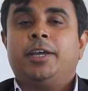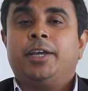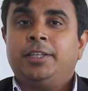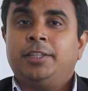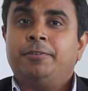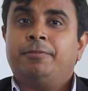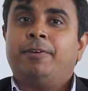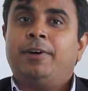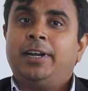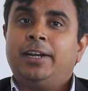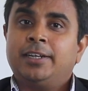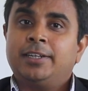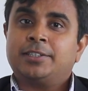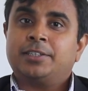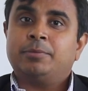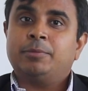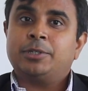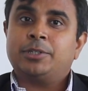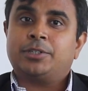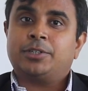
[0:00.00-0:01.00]
In the final
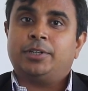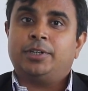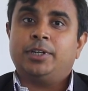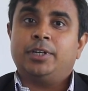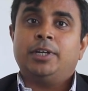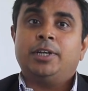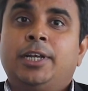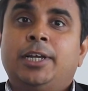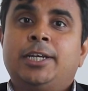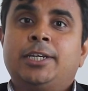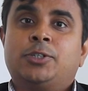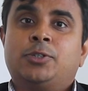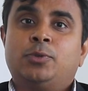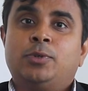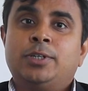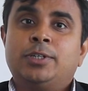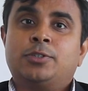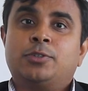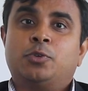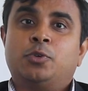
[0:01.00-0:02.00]
semester,
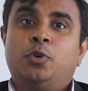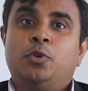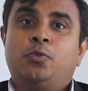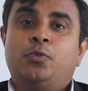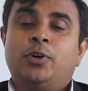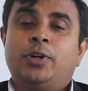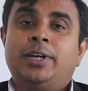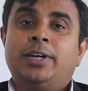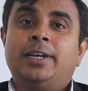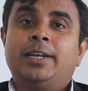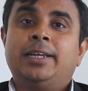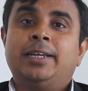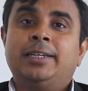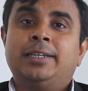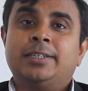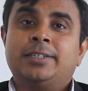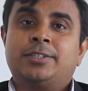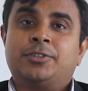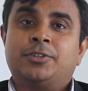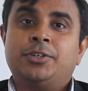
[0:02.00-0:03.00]
students go for an
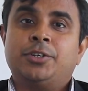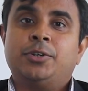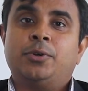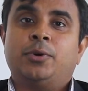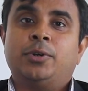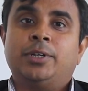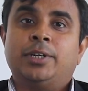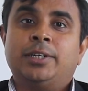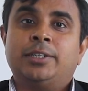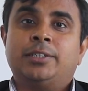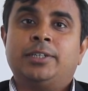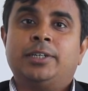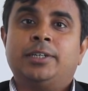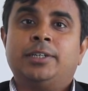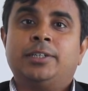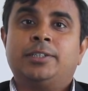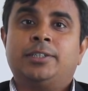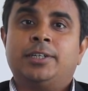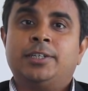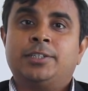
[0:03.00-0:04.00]
industry-oriented
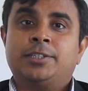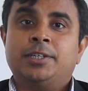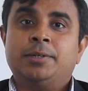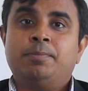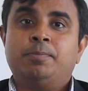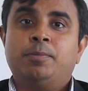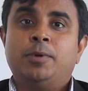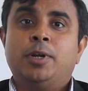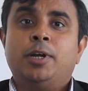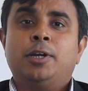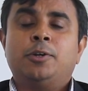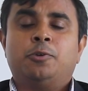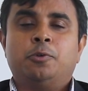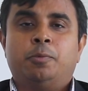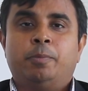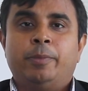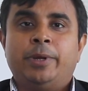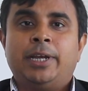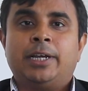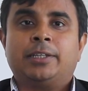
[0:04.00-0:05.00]
internship to
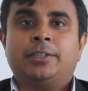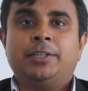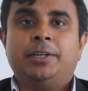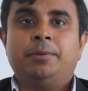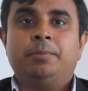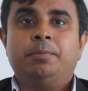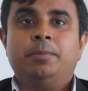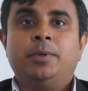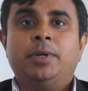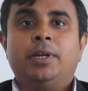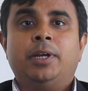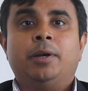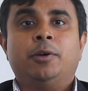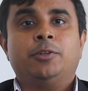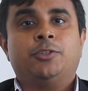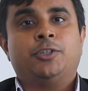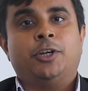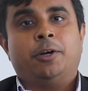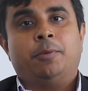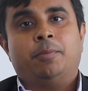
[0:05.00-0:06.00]
make them
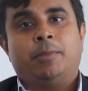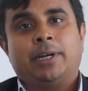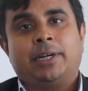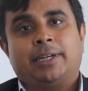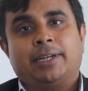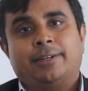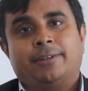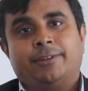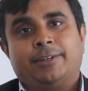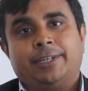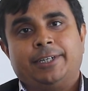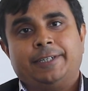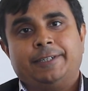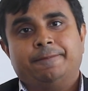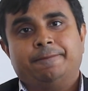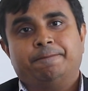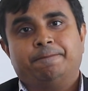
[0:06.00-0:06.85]
job market ready.